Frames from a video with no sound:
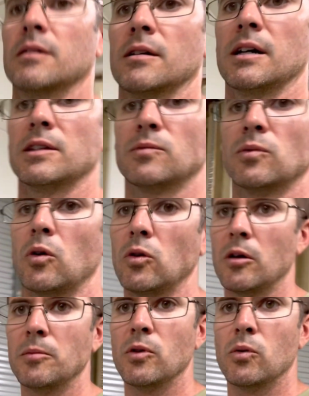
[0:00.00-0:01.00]
got the
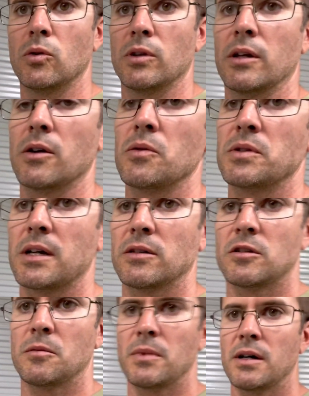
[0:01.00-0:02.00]
roll-up door that goes out
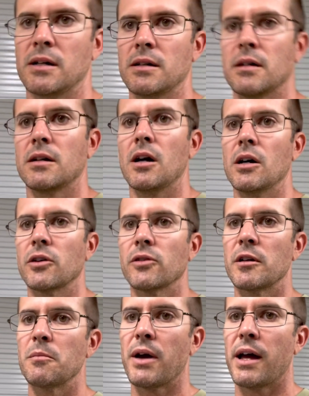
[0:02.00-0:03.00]
to my
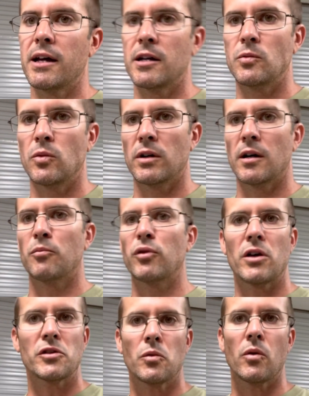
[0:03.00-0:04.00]
concrete pad where I
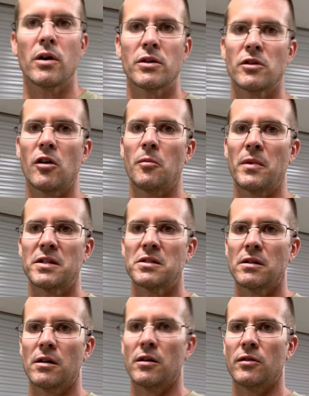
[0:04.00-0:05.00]
pressure wash all my
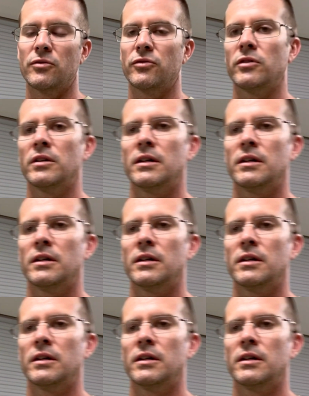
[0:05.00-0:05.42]
stuff.